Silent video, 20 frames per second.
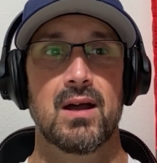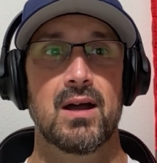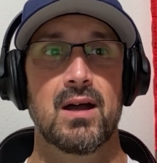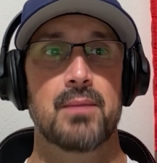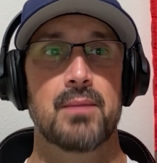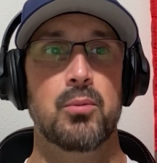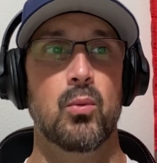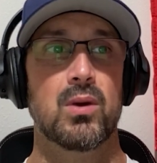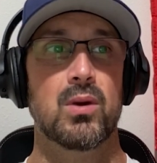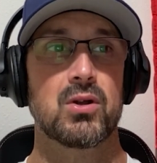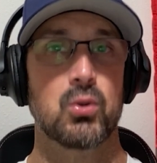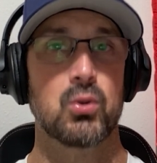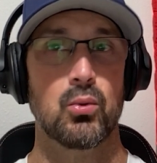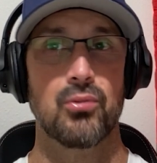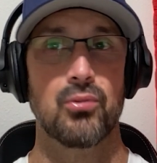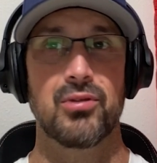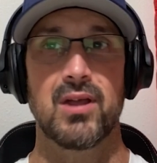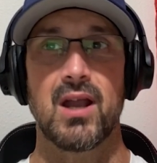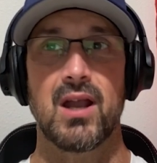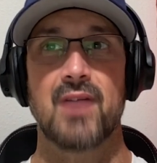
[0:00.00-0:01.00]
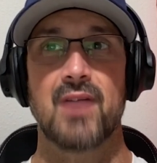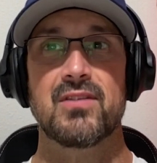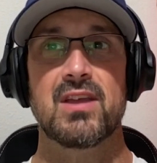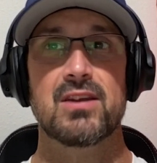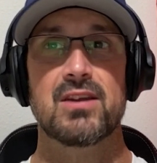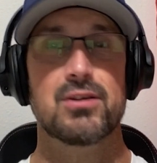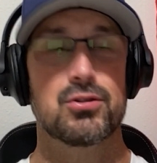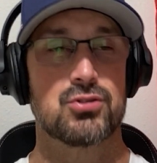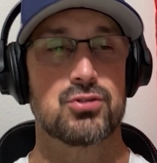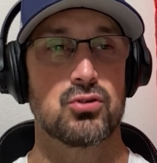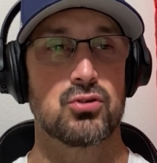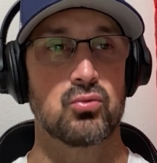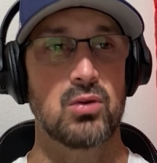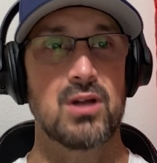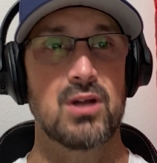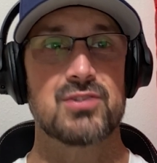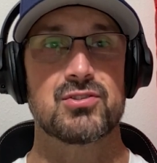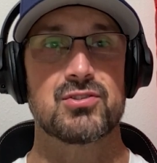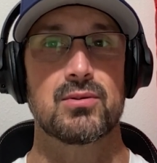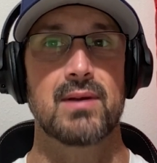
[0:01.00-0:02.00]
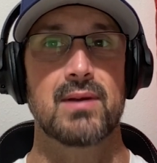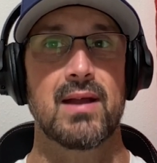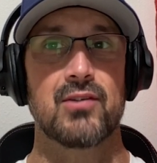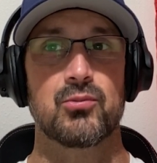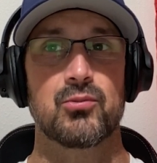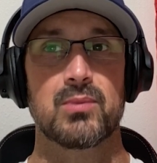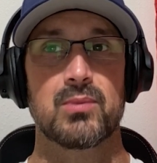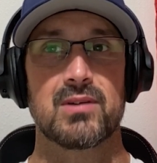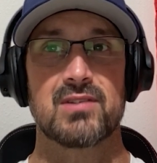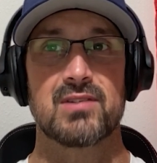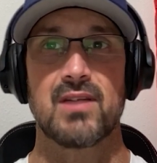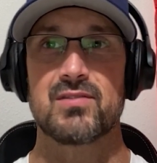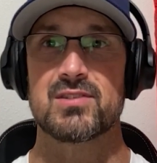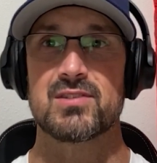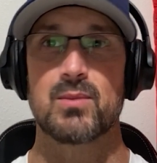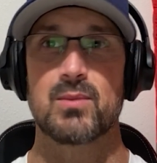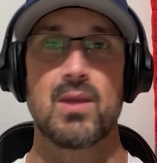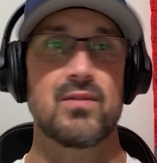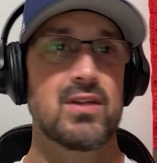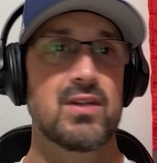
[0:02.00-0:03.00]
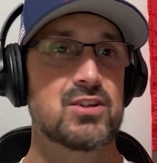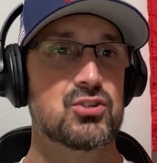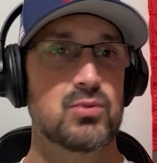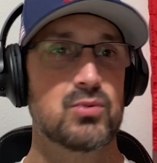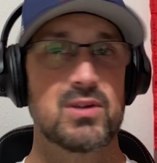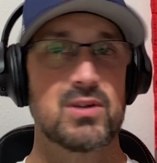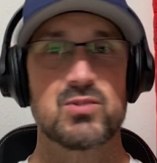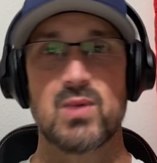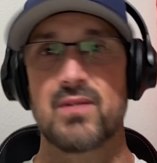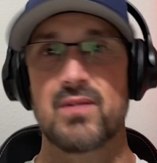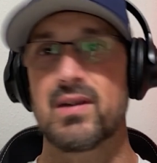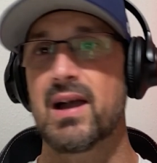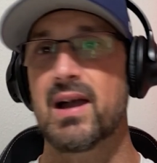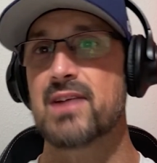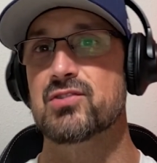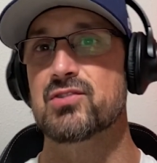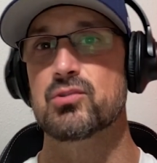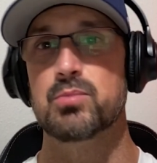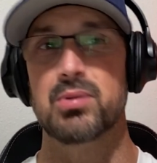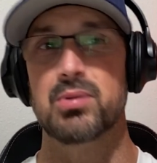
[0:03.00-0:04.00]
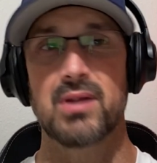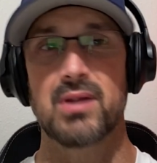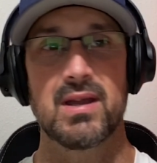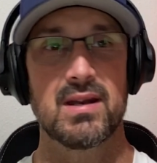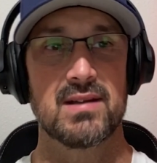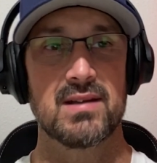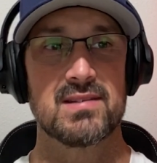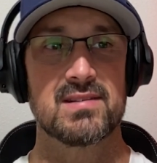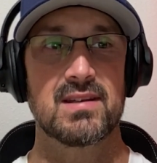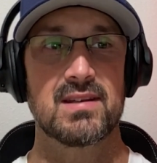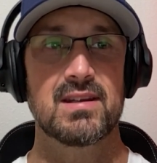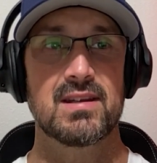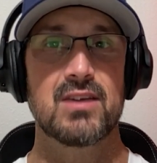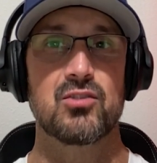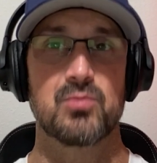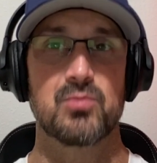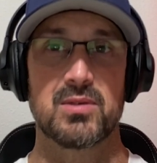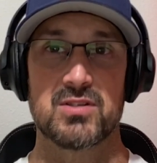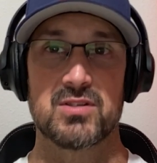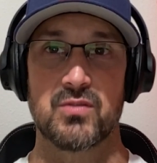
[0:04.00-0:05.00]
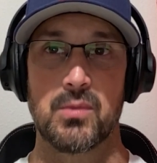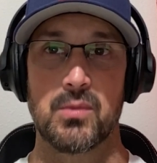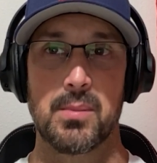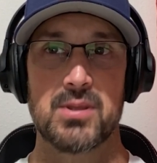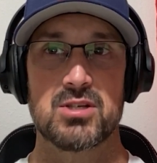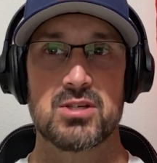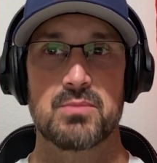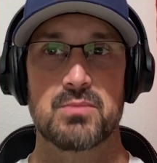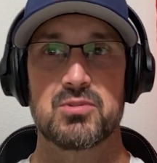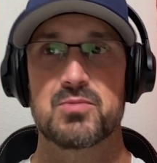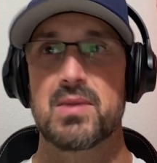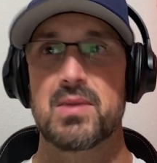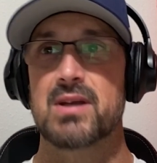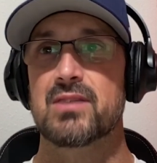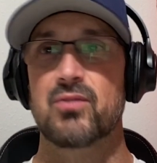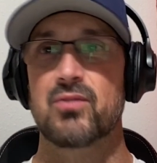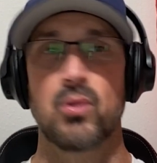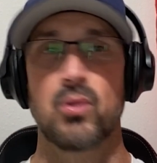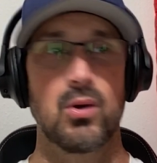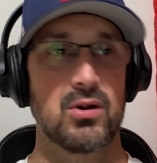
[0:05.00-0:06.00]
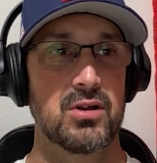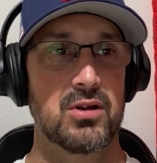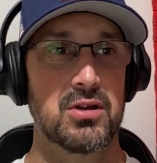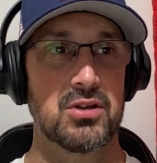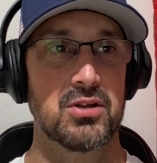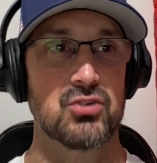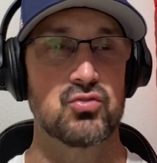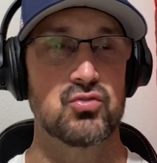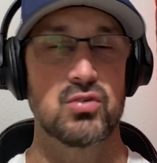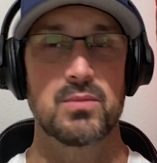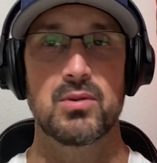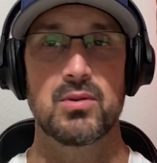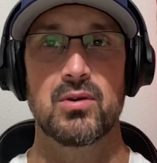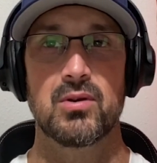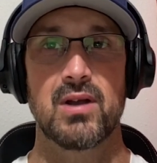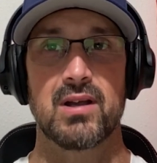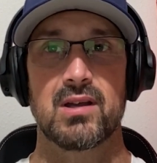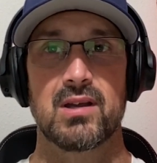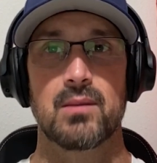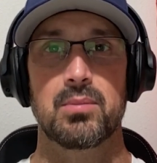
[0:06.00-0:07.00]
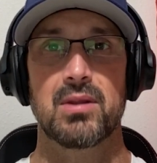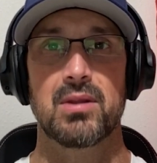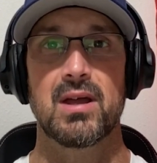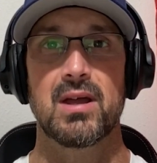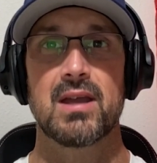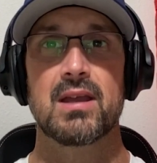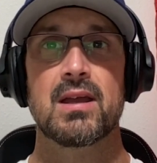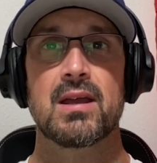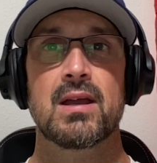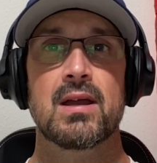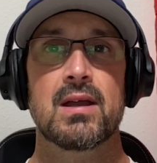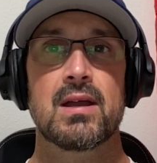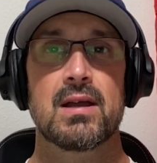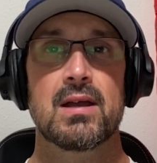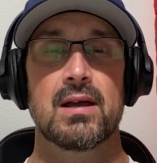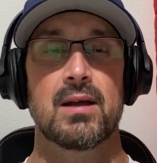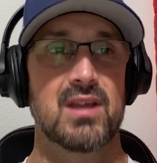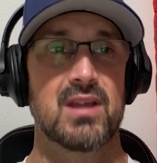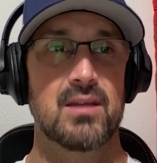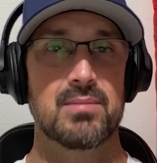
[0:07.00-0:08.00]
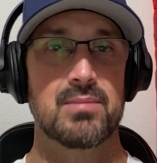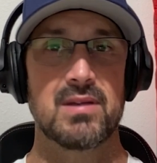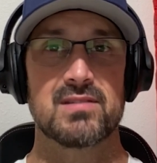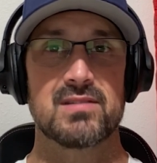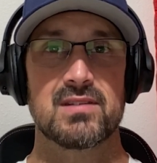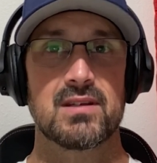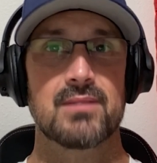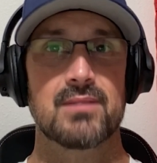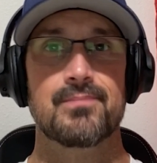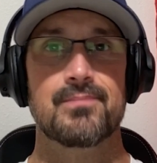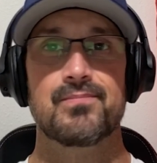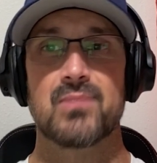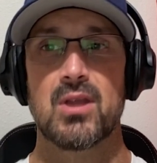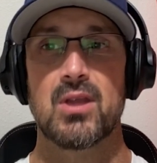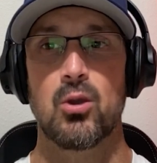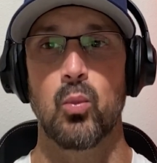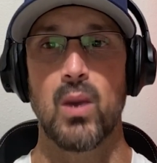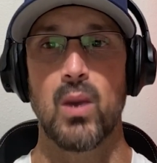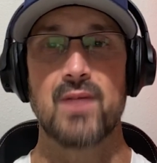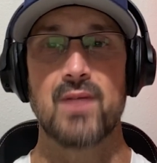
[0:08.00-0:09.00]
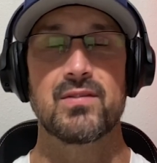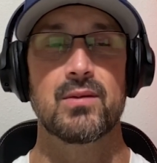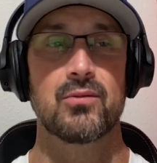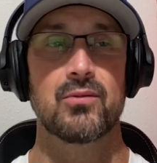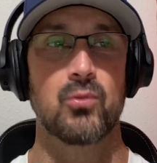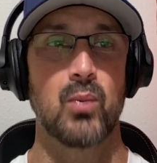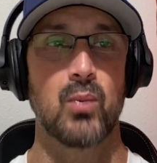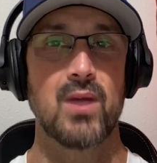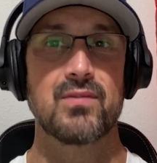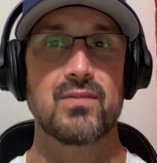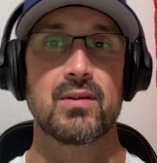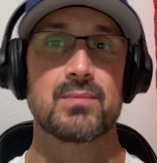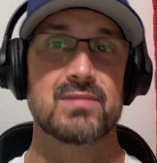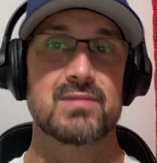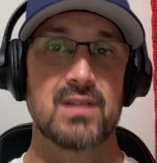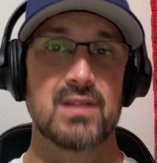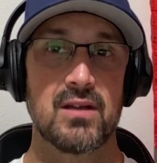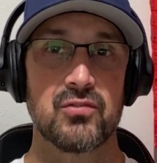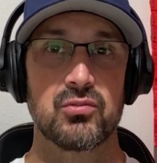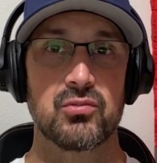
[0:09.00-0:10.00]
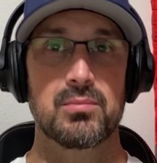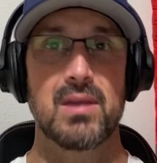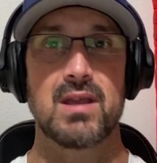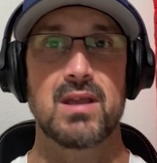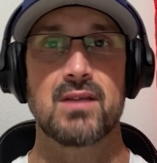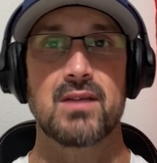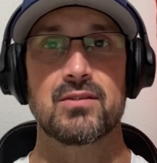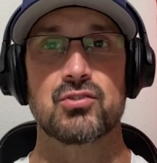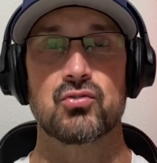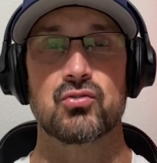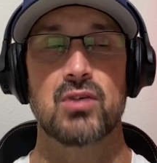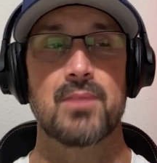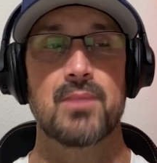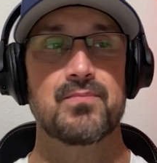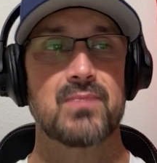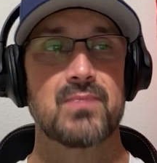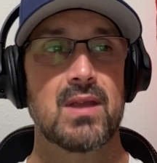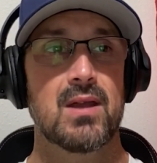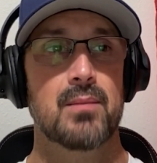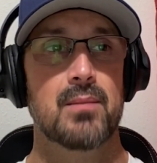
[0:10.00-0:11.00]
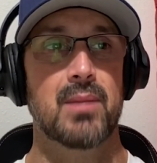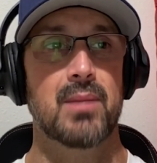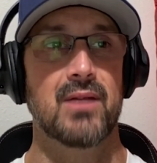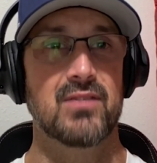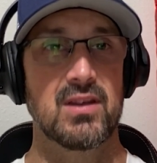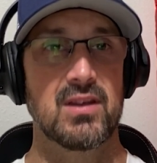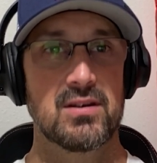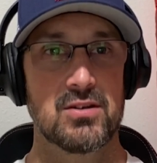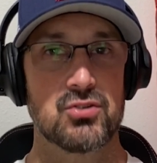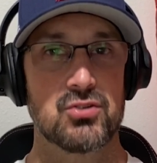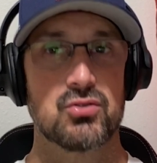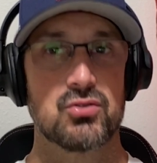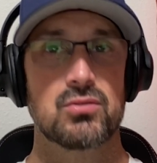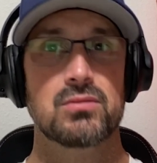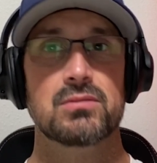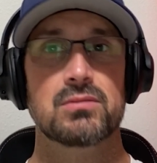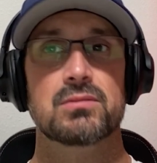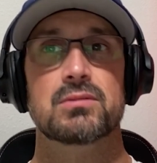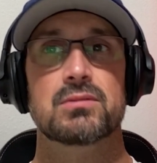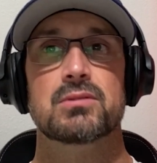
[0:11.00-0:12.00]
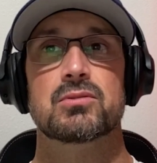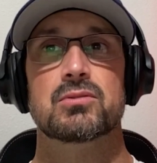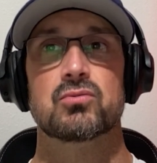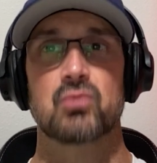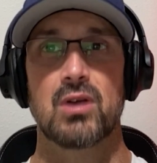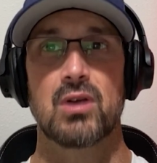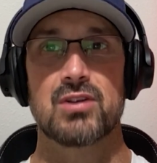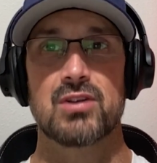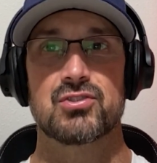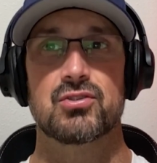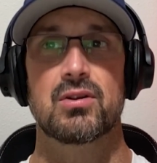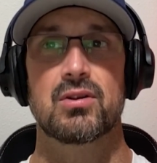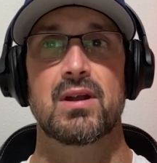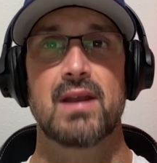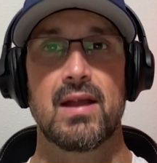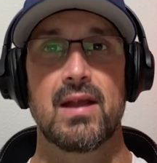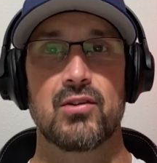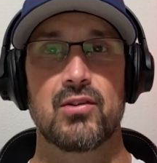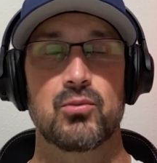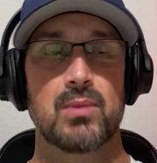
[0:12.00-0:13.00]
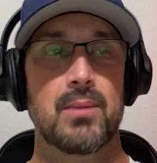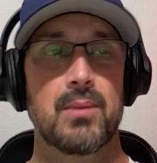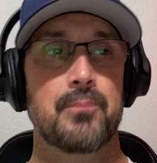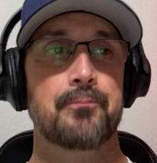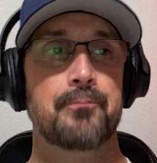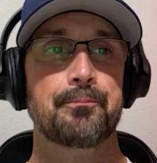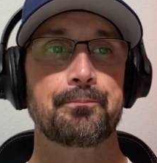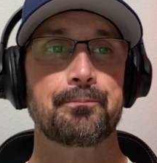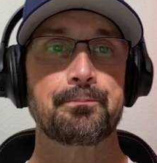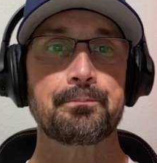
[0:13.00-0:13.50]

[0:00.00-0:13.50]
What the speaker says: But one cool thing on the initial roster announcement, because obviously we have injuries, we have guys who played on Sunday, especially from a pitching perspective, who aren't going to contribute, not going to play. So they basically waived themselves from making the trip. But at the initial roster announcement,